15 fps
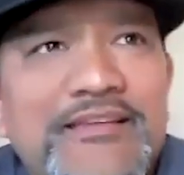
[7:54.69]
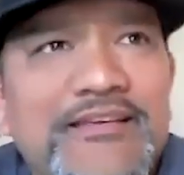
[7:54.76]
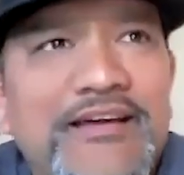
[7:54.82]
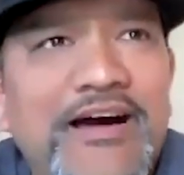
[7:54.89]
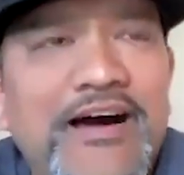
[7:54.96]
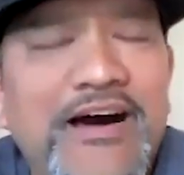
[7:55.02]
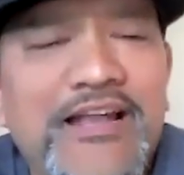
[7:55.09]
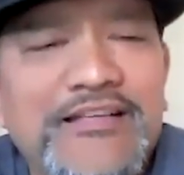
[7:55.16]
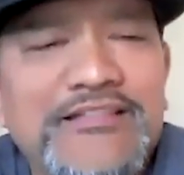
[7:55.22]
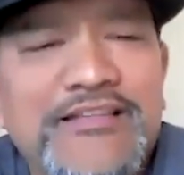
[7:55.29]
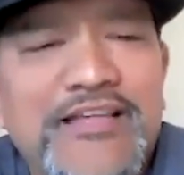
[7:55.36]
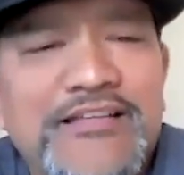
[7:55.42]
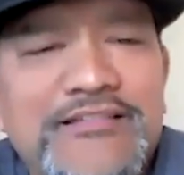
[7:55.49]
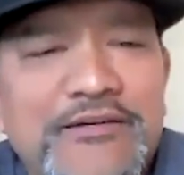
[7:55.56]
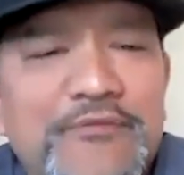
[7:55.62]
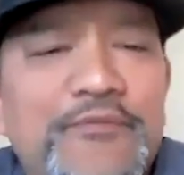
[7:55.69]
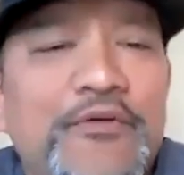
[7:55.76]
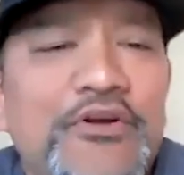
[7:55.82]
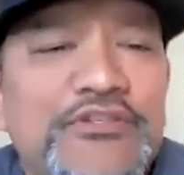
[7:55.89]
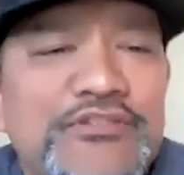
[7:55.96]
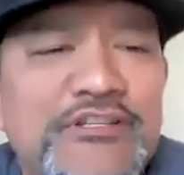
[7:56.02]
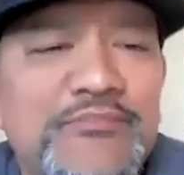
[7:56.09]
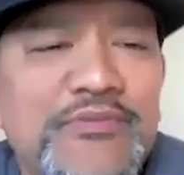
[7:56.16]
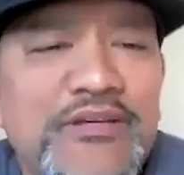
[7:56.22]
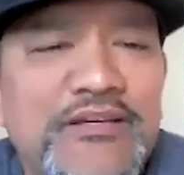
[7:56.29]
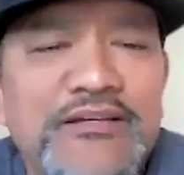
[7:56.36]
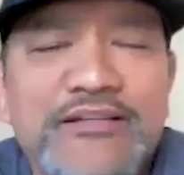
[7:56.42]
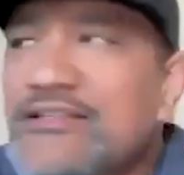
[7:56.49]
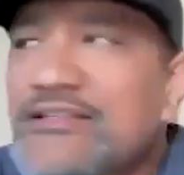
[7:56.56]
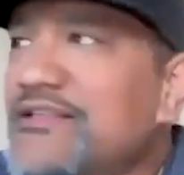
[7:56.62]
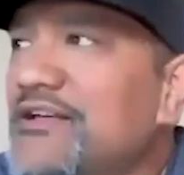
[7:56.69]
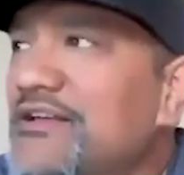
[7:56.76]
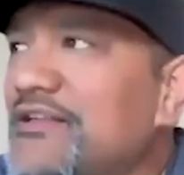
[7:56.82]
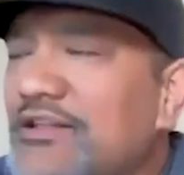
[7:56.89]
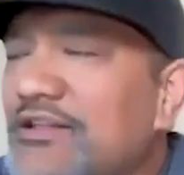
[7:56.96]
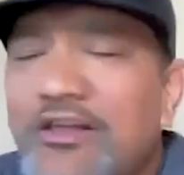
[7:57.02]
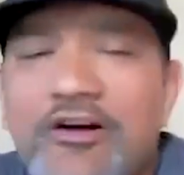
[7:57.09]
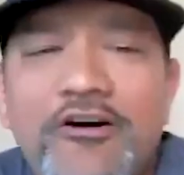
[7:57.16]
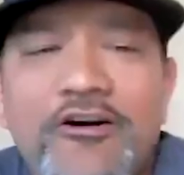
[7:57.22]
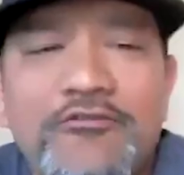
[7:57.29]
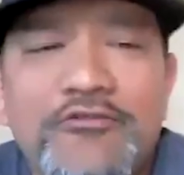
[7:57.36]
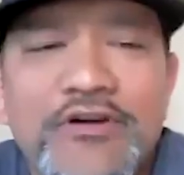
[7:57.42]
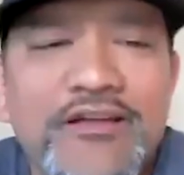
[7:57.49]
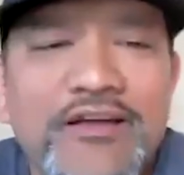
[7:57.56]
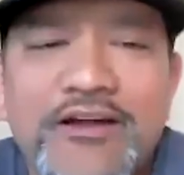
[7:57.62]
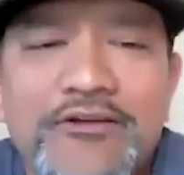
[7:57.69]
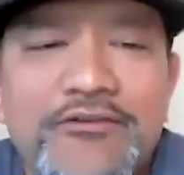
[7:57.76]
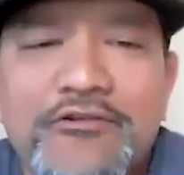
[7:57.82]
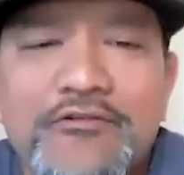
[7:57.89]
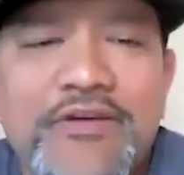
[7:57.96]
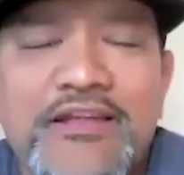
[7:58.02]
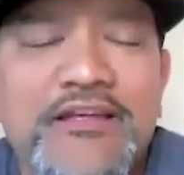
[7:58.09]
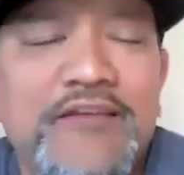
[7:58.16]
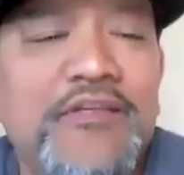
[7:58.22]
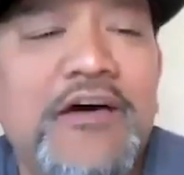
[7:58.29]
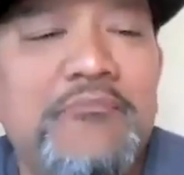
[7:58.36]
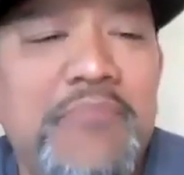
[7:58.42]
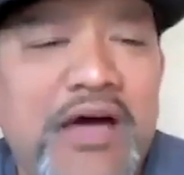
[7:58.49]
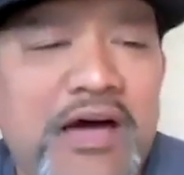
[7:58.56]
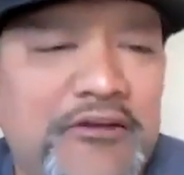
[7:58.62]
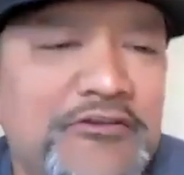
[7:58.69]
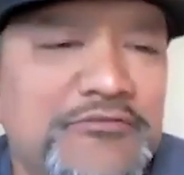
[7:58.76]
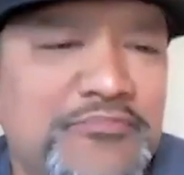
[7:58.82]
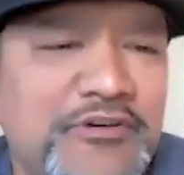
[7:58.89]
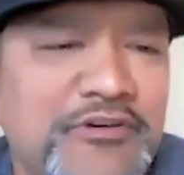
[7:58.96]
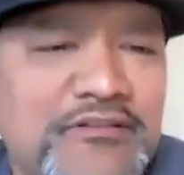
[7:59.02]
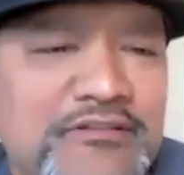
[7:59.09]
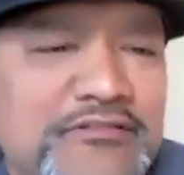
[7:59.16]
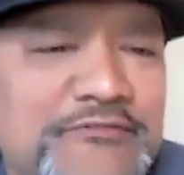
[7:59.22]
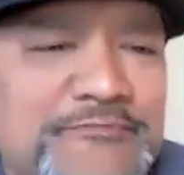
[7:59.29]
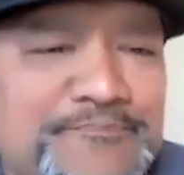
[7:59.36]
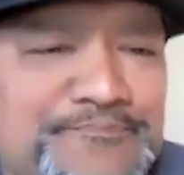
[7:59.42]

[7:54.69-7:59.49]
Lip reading: that's unfortunate, because in the long run, I don't know if any of that matters, brothers.